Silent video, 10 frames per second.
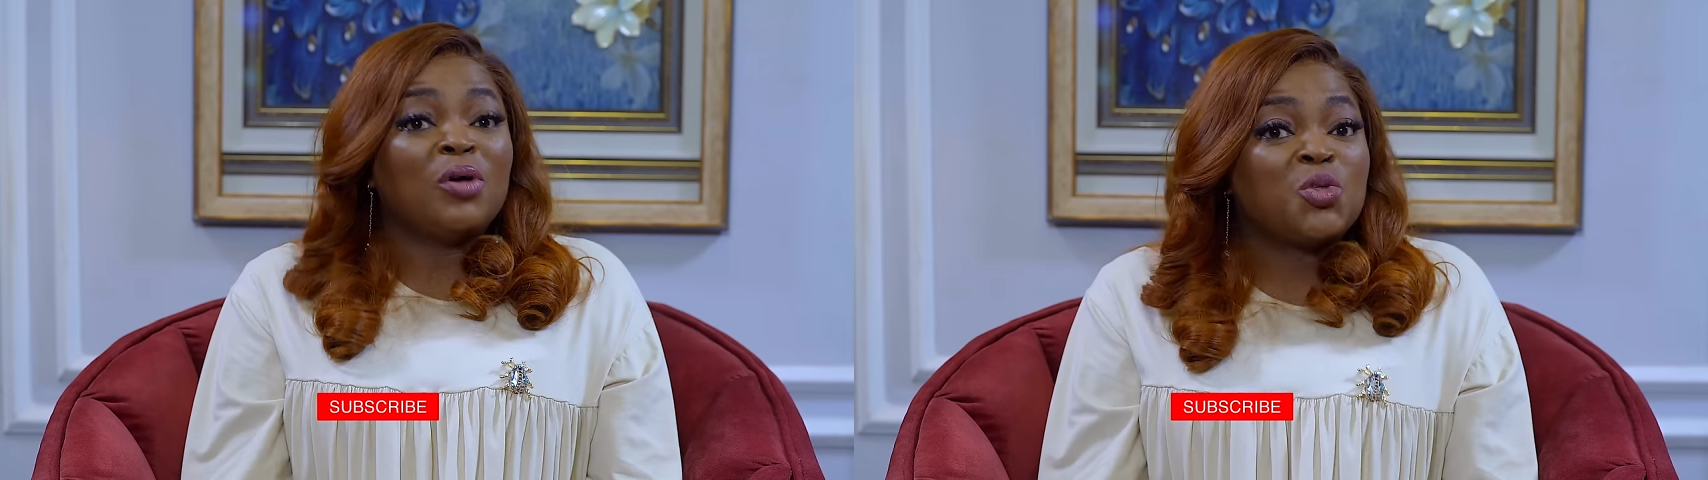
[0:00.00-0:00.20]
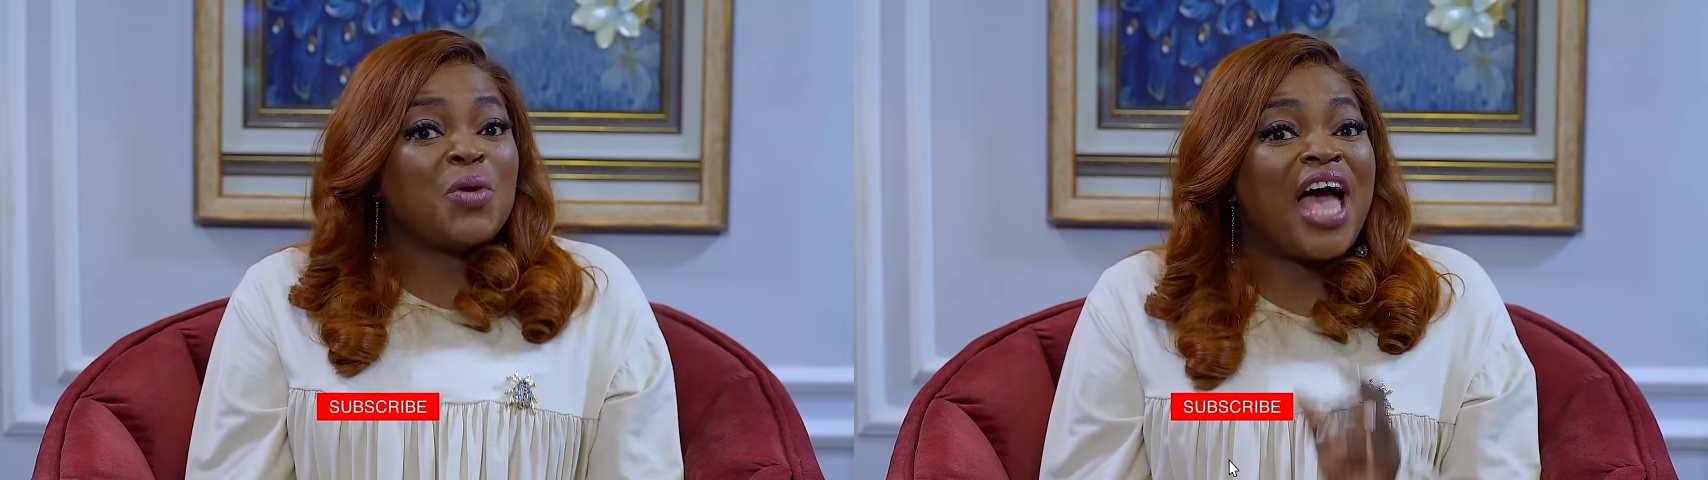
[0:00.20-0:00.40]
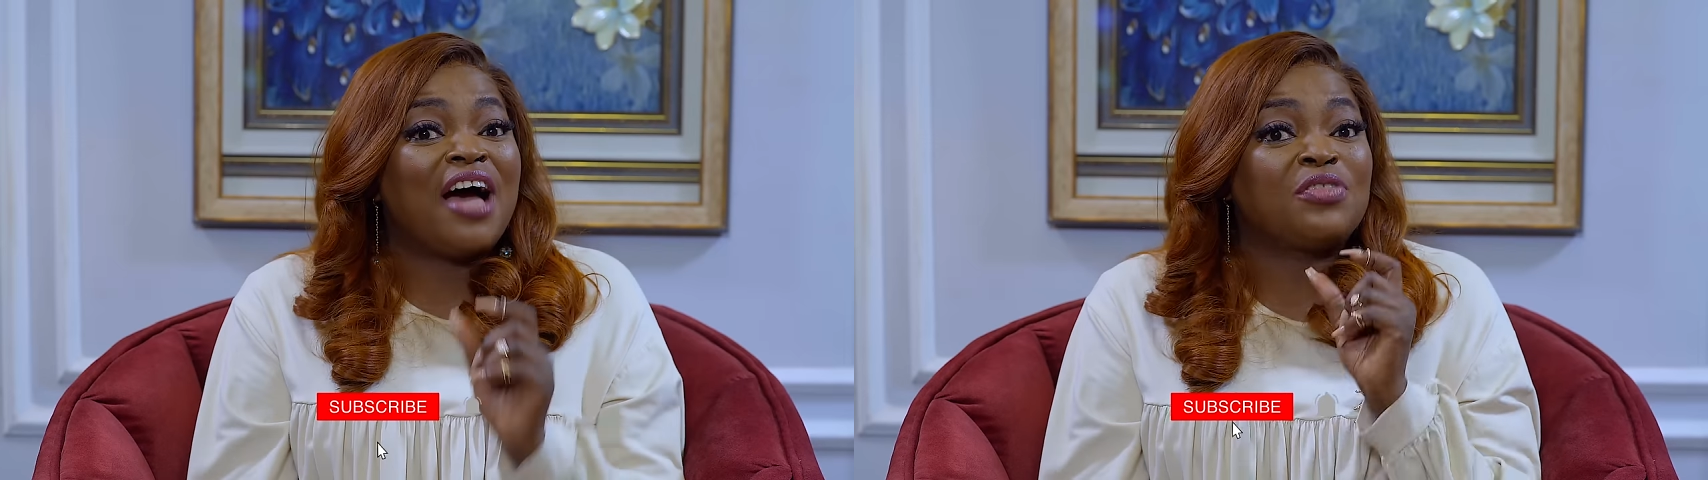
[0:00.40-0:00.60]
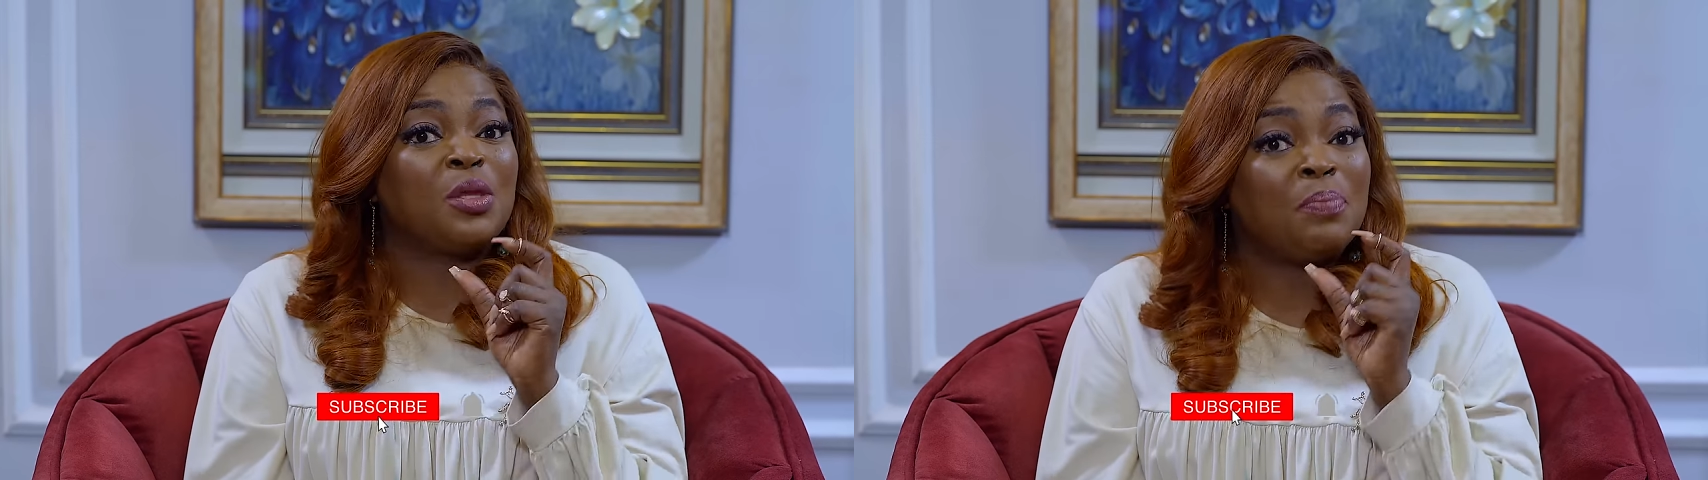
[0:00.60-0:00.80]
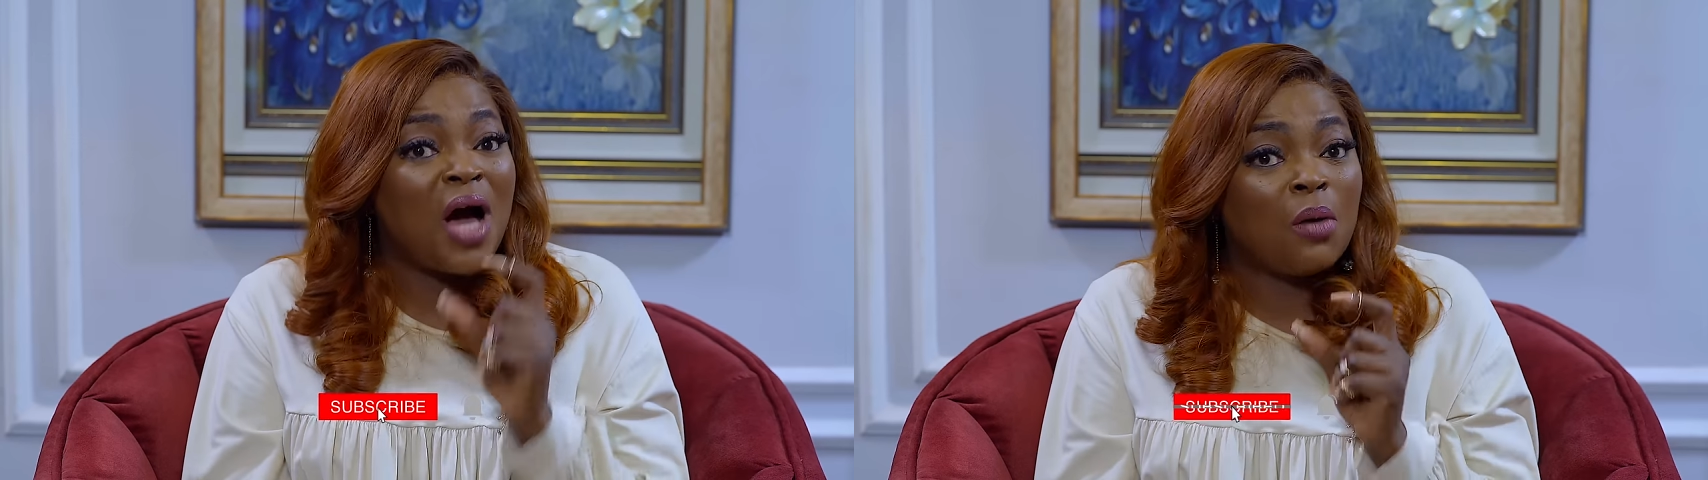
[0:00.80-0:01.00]
but we have
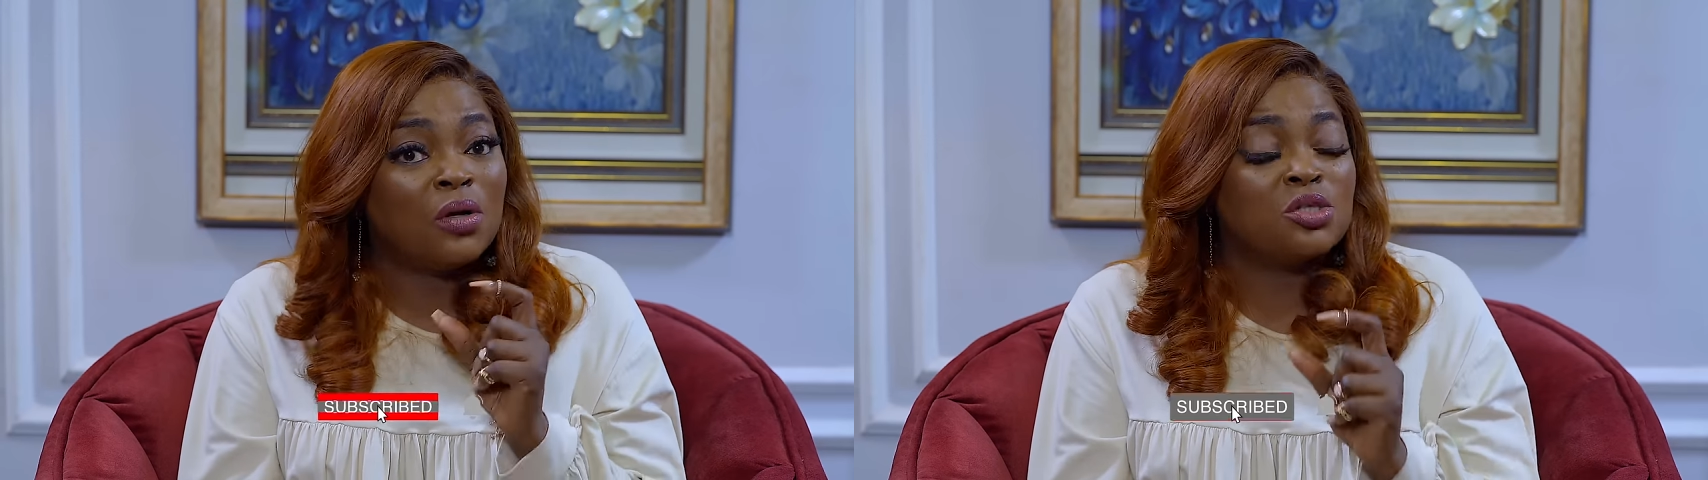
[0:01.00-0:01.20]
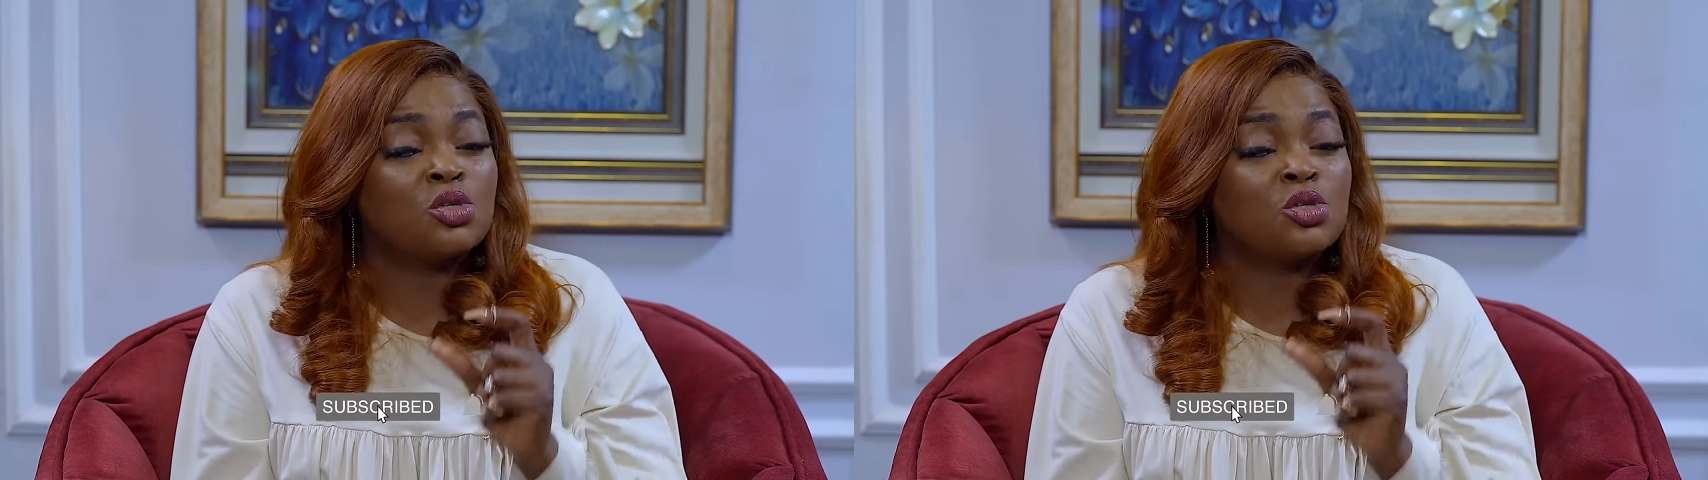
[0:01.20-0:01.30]
the power